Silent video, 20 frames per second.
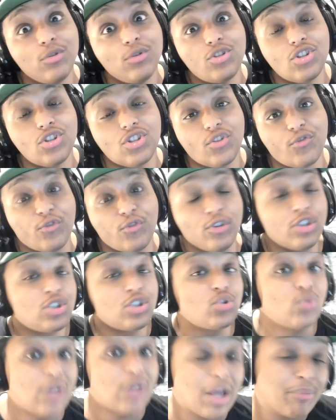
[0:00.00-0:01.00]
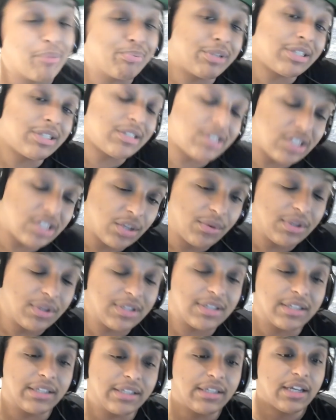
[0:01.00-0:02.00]
was just the first one I played
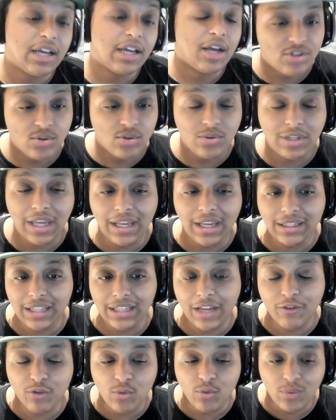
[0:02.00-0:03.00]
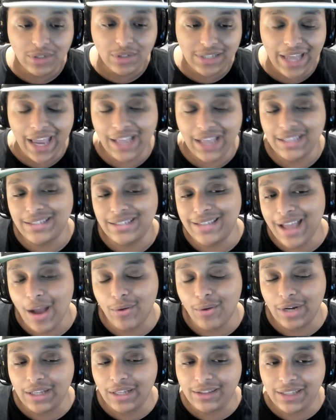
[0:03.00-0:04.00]
seriously, but 2K11 was hands
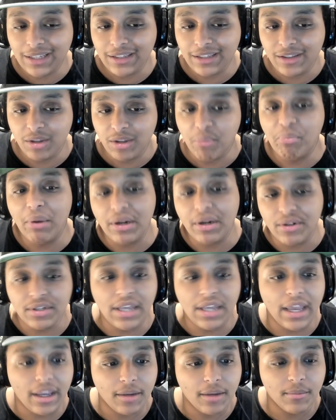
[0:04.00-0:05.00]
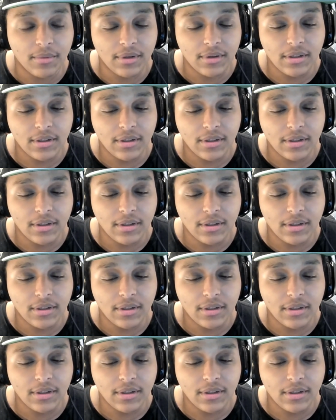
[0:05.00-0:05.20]
down, I think, the better game.